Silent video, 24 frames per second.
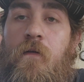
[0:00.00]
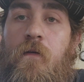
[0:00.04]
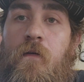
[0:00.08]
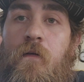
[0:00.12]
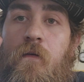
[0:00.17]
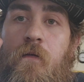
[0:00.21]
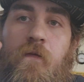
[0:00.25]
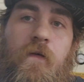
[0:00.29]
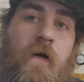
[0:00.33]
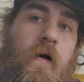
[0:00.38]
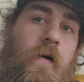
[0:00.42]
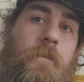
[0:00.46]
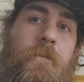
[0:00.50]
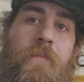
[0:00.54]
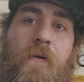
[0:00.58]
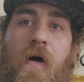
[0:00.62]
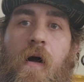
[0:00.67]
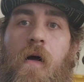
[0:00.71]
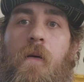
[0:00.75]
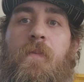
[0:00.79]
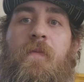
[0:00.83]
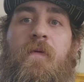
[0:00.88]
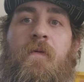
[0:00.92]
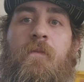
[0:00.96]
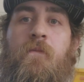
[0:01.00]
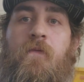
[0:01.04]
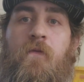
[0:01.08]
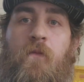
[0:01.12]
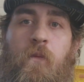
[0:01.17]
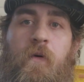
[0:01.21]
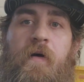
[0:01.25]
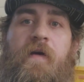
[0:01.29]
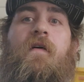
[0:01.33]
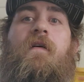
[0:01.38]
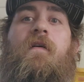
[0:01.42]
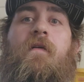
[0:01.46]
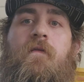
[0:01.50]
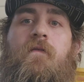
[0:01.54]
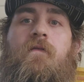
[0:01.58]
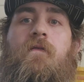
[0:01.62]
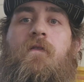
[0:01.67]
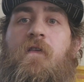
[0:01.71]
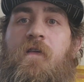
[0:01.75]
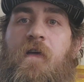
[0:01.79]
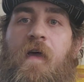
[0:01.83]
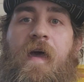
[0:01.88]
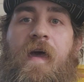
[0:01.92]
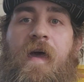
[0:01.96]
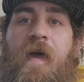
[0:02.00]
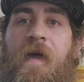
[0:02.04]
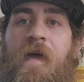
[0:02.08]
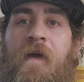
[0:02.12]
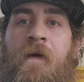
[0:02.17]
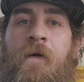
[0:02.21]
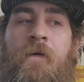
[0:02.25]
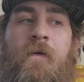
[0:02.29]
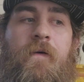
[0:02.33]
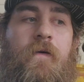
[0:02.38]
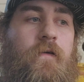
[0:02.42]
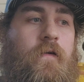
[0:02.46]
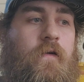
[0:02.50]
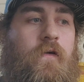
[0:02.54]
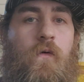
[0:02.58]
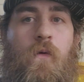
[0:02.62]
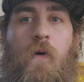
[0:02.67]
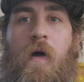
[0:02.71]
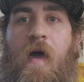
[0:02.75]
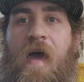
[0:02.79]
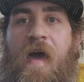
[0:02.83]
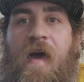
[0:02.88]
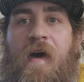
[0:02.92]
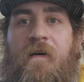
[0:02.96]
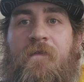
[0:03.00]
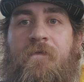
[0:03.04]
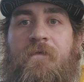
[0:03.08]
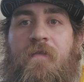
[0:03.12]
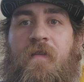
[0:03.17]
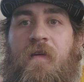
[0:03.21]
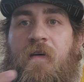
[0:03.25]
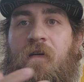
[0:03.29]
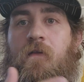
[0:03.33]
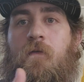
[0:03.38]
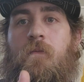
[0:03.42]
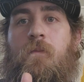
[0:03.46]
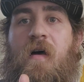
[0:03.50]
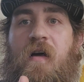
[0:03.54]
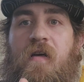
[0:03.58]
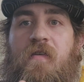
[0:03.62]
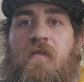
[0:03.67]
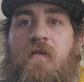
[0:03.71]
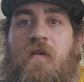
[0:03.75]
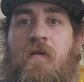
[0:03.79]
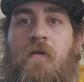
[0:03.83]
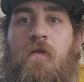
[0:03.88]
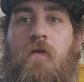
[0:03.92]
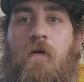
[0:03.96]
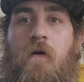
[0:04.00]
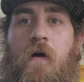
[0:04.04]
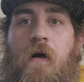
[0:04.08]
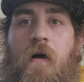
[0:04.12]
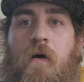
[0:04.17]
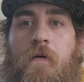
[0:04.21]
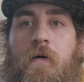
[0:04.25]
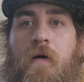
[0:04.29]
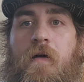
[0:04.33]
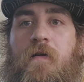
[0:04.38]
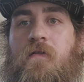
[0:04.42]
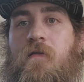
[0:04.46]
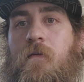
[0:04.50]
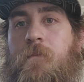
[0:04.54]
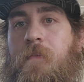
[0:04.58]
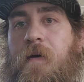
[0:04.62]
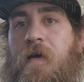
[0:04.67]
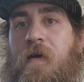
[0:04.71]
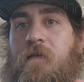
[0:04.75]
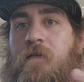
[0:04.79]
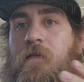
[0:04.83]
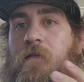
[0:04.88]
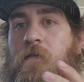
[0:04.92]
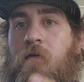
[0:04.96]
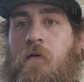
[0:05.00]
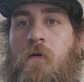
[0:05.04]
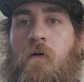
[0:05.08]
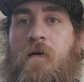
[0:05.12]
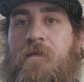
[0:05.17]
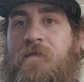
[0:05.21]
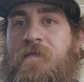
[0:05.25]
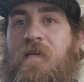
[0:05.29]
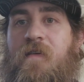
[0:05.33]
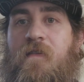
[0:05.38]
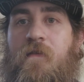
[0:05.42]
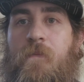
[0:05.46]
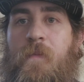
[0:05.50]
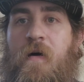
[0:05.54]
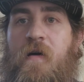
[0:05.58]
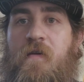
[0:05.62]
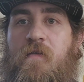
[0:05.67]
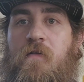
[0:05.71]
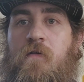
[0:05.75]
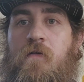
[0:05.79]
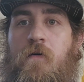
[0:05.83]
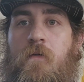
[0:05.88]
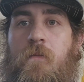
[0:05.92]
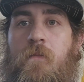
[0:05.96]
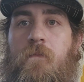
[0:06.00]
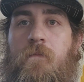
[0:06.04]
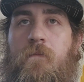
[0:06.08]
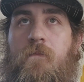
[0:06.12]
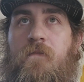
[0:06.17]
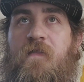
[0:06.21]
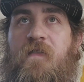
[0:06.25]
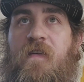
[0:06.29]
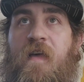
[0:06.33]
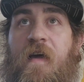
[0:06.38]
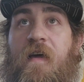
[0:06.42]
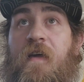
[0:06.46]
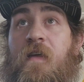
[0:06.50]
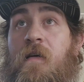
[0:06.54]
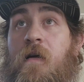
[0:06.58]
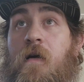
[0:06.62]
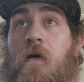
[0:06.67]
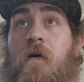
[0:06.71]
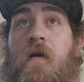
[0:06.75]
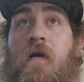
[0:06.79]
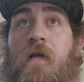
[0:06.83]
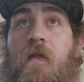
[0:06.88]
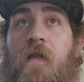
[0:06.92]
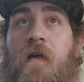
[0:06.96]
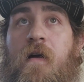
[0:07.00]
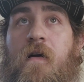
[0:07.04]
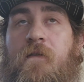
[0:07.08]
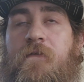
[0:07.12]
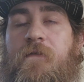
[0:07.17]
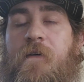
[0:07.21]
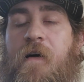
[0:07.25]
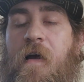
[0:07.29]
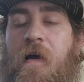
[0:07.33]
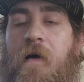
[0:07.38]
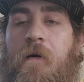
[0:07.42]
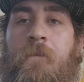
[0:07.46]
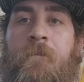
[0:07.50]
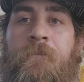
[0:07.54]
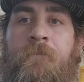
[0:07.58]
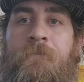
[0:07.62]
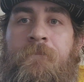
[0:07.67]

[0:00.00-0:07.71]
some problems will say you have this much in your aeration basin. You have this much in your secondary clarifier.